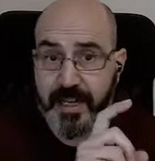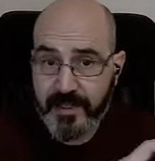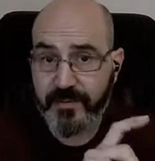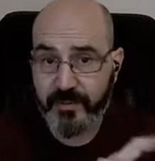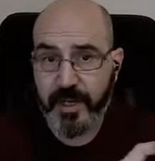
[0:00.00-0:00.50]

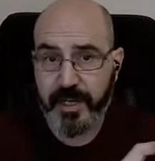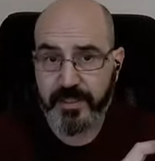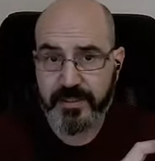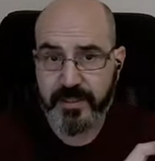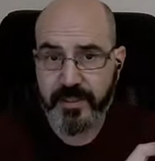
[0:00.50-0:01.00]

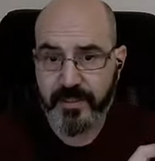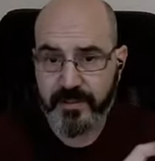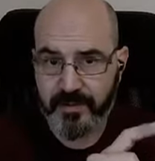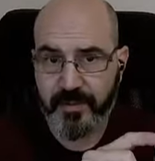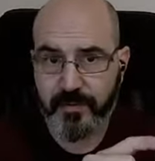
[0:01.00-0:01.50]
inside
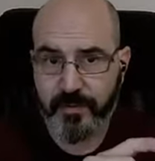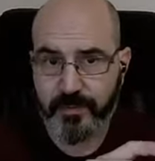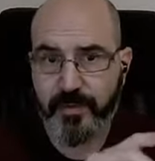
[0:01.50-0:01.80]
the system.